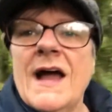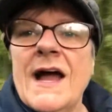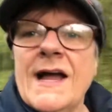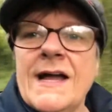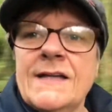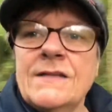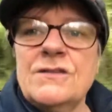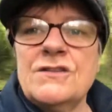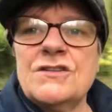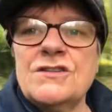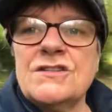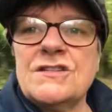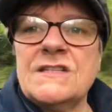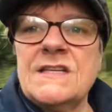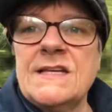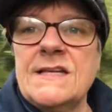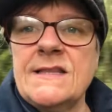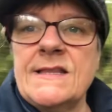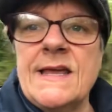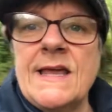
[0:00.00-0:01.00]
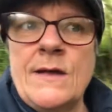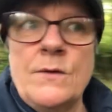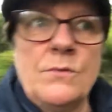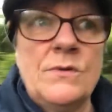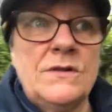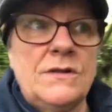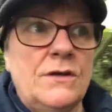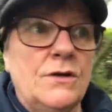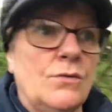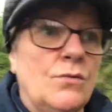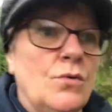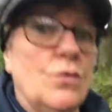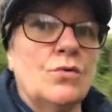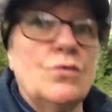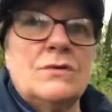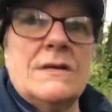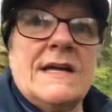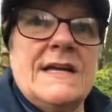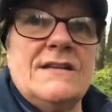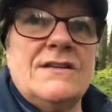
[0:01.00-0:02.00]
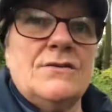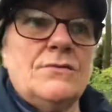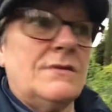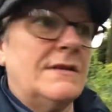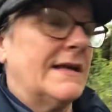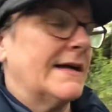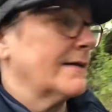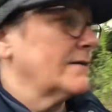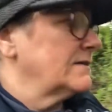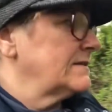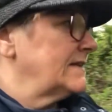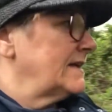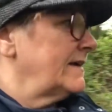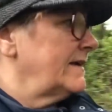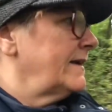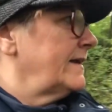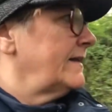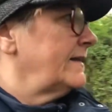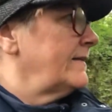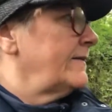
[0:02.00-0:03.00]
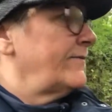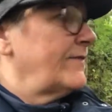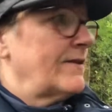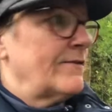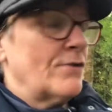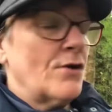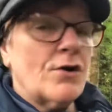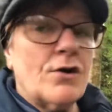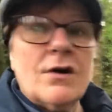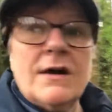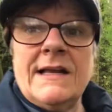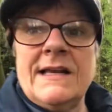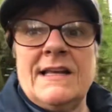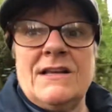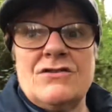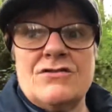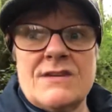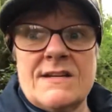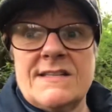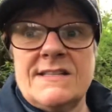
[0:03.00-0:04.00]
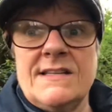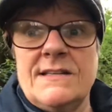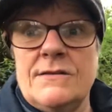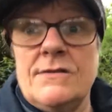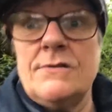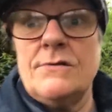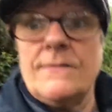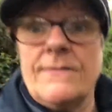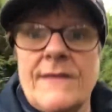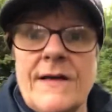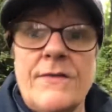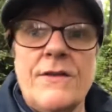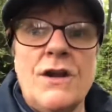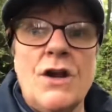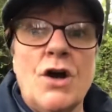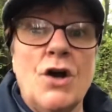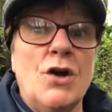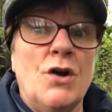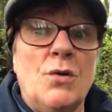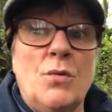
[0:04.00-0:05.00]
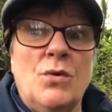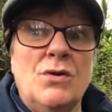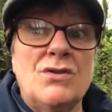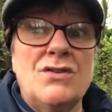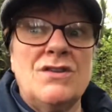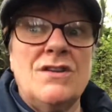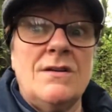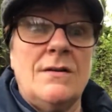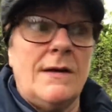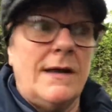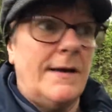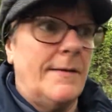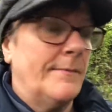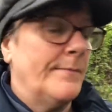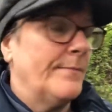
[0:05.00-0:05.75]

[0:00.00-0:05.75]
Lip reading: and sit there with you all day doing that, because if they've not got any interest in doing that, they're not going to want to do it.